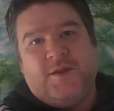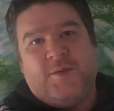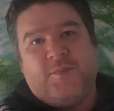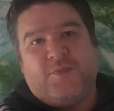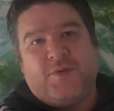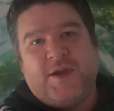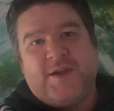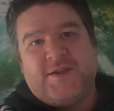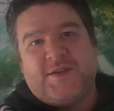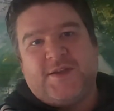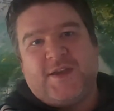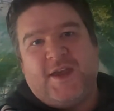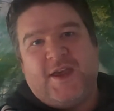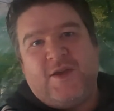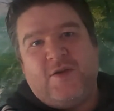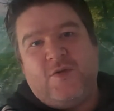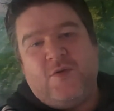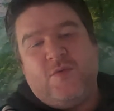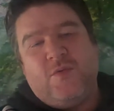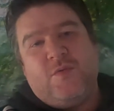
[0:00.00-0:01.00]
The brass
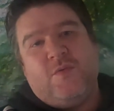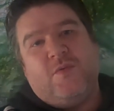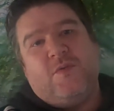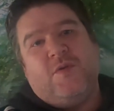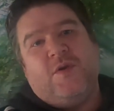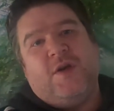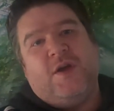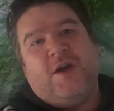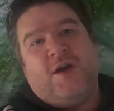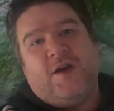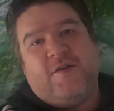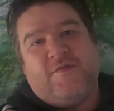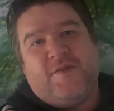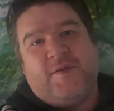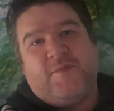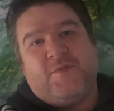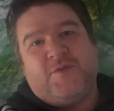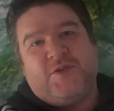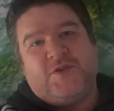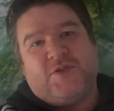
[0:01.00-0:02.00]
kettle, I
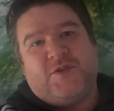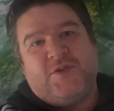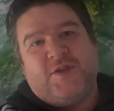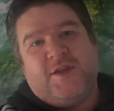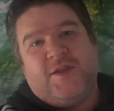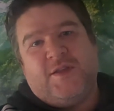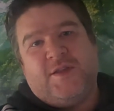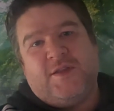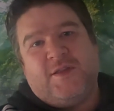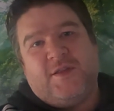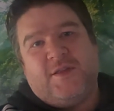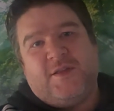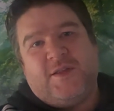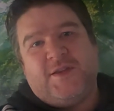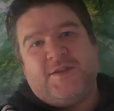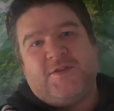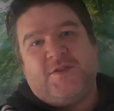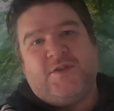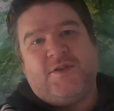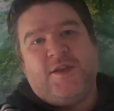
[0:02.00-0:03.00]
think we're just going to
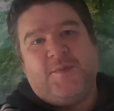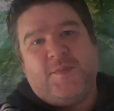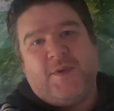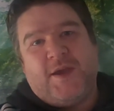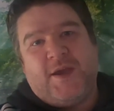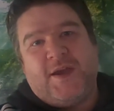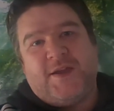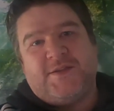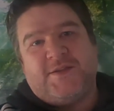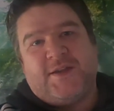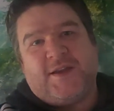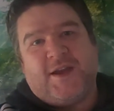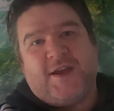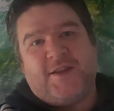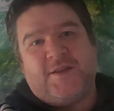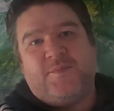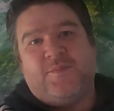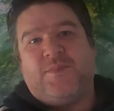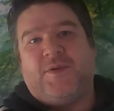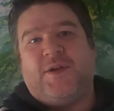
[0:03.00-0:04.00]
list it on eBay as a
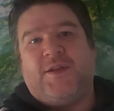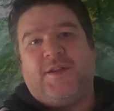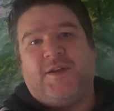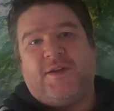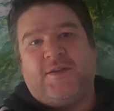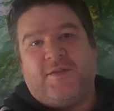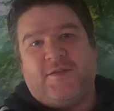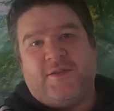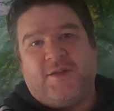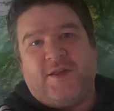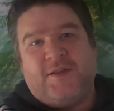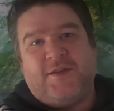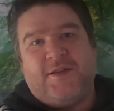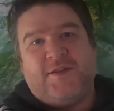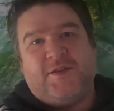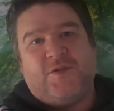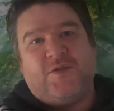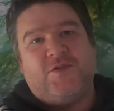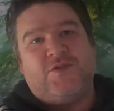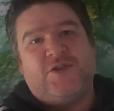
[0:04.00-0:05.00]
garden planter and
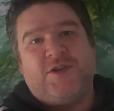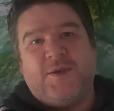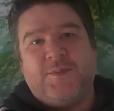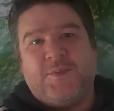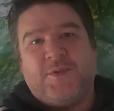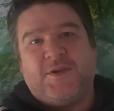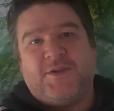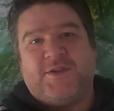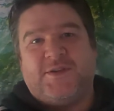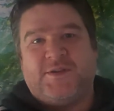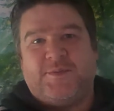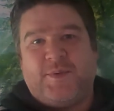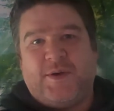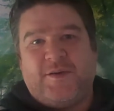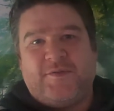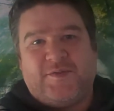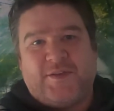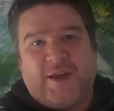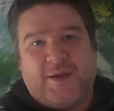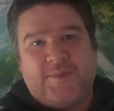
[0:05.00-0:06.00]
let it go cheap because there's a bit
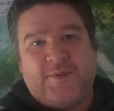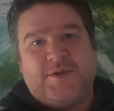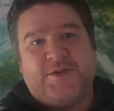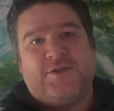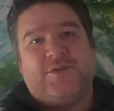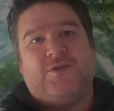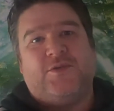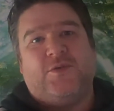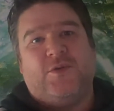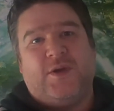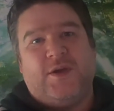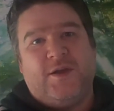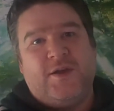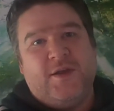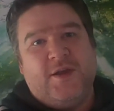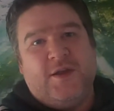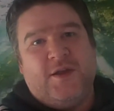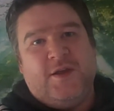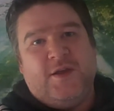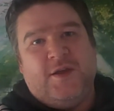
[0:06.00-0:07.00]
of damage to it
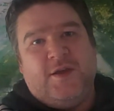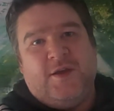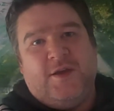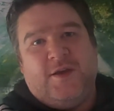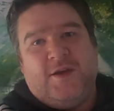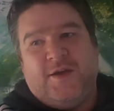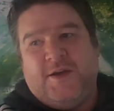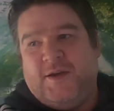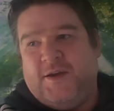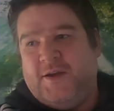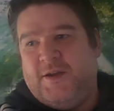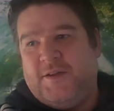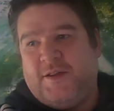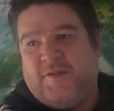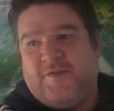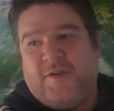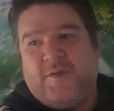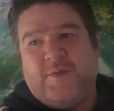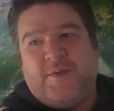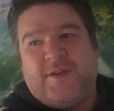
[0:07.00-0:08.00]
and
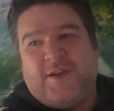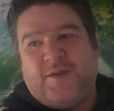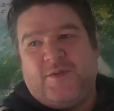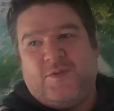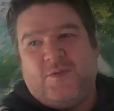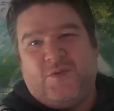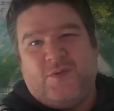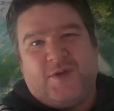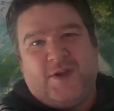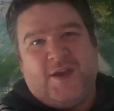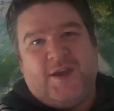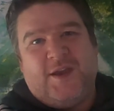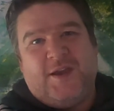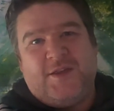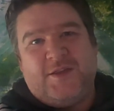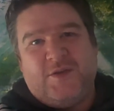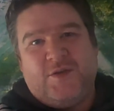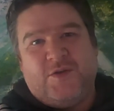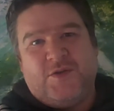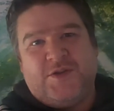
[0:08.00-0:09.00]
I think we did okay
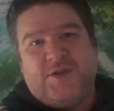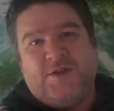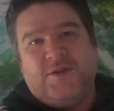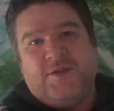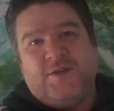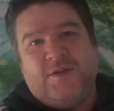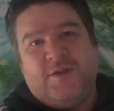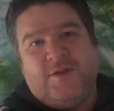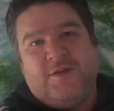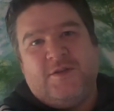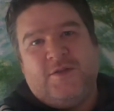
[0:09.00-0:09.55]
at the auction.